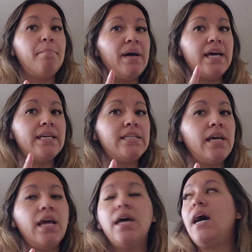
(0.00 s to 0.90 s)
But
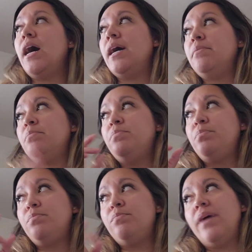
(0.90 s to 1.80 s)
I
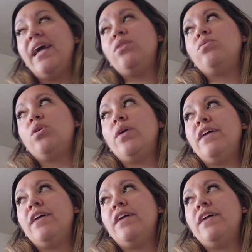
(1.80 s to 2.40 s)
don't know.